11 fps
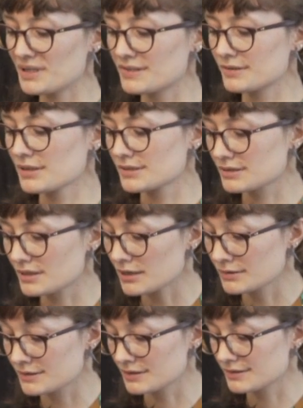Business
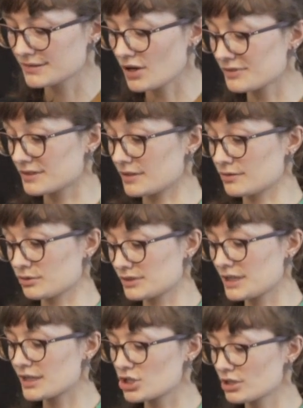Transit Service
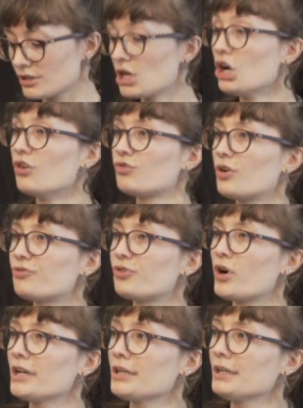Association for
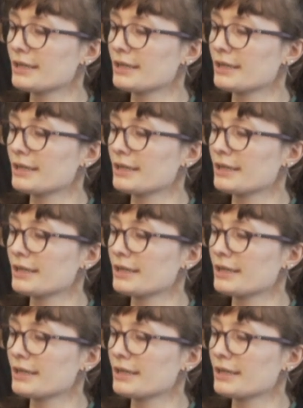Foreign